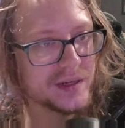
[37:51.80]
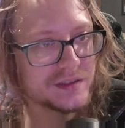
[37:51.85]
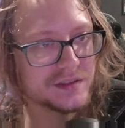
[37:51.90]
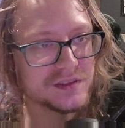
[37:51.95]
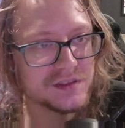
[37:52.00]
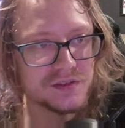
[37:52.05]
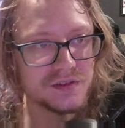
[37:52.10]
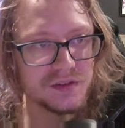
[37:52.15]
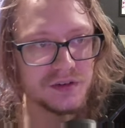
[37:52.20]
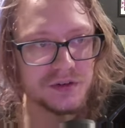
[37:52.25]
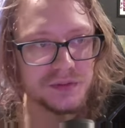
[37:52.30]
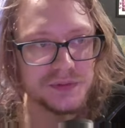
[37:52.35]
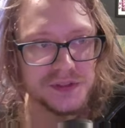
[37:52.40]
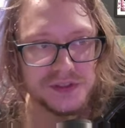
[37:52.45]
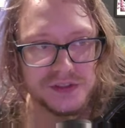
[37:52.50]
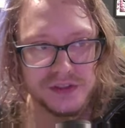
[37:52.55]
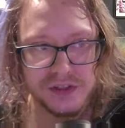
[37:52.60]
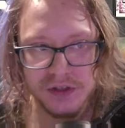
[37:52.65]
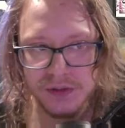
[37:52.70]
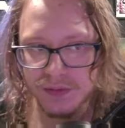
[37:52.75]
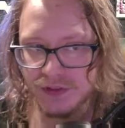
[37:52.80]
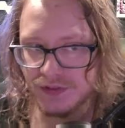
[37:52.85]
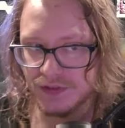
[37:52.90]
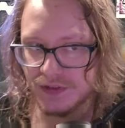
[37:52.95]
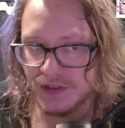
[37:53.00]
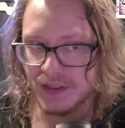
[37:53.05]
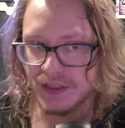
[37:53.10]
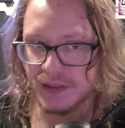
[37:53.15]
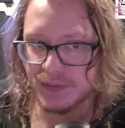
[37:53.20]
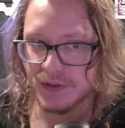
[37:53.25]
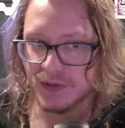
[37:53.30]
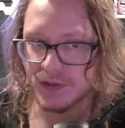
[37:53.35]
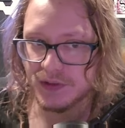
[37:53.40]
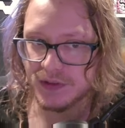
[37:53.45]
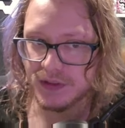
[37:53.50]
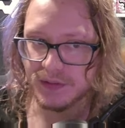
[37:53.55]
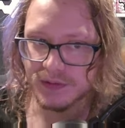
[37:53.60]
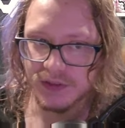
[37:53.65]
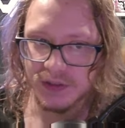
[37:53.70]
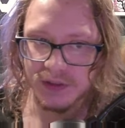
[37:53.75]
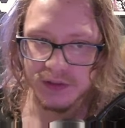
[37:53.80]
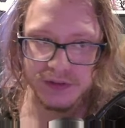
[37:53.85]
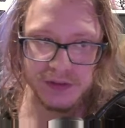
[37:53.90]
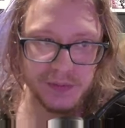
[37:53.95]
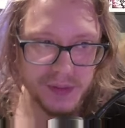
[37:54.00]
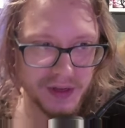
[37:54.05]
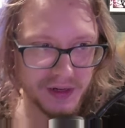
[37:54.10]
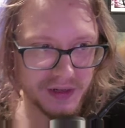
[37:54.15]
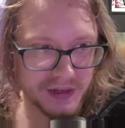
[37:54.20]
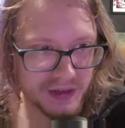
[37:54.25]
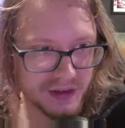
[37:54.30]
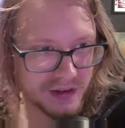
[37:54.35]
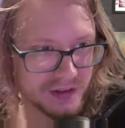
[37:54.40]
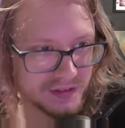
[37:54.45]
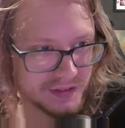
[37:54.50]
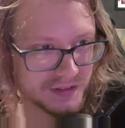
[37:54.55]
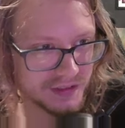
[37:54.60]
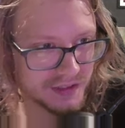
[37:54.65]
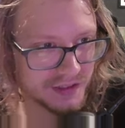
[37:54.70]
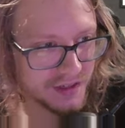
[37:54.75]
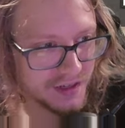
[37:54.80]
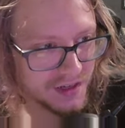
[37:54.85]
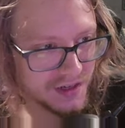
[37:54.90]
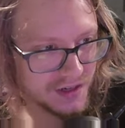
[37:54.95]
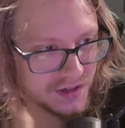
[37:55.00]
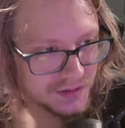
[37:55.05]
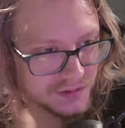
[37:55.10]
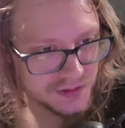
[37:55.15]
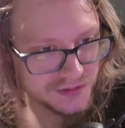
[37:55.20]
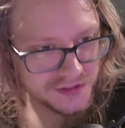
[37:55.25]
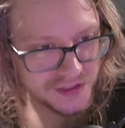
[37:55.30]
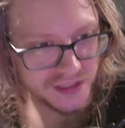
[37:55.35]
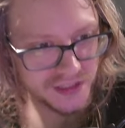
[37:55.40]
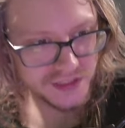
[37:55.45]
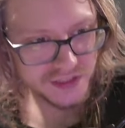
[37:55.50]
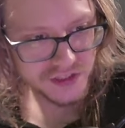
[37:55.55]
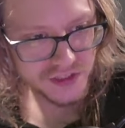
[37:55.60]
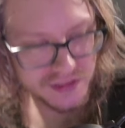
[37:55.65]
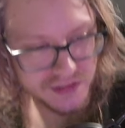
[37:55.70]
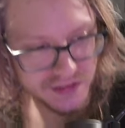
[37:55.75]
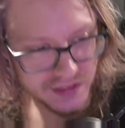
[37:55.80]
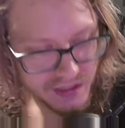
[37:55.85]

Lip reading: the strobe. The strobe is very amusing. So depending on the rotation,